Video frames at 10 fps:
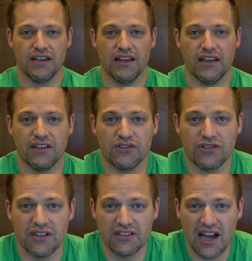
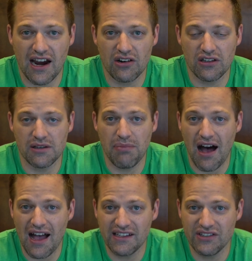is entirely
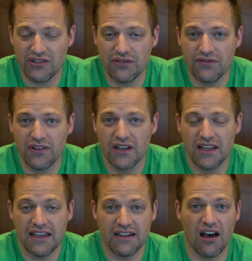positive
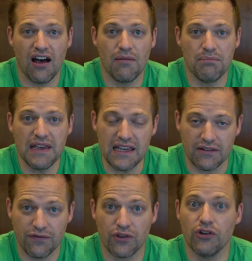and upbeat
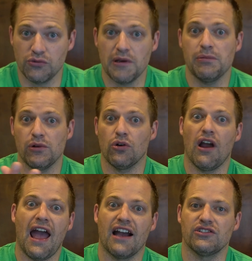for those people who
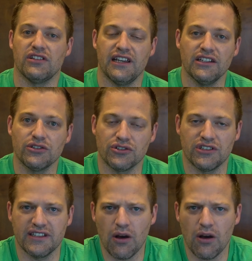are actually interested.